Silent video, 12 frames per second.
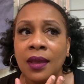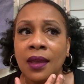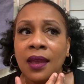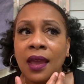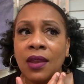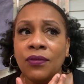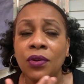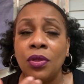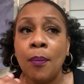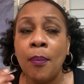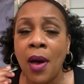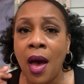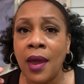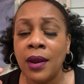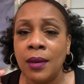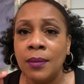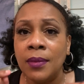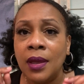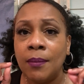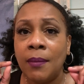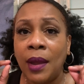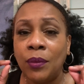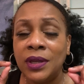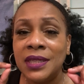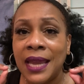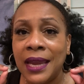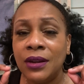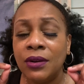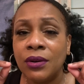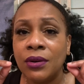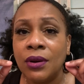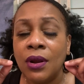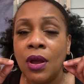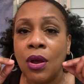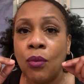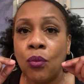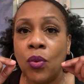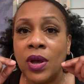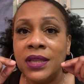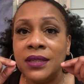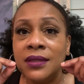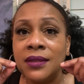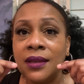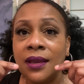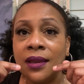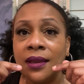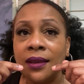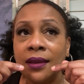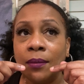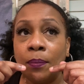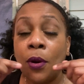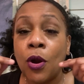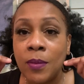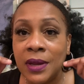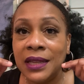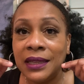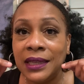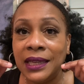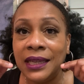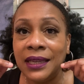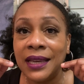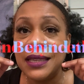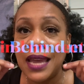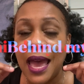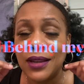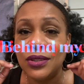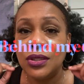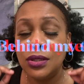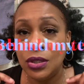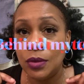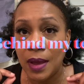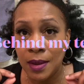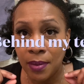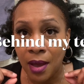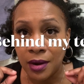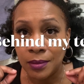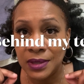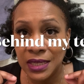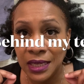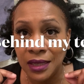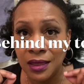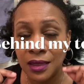and for the bottom, my retainer was permanently attached to my bottom teeth.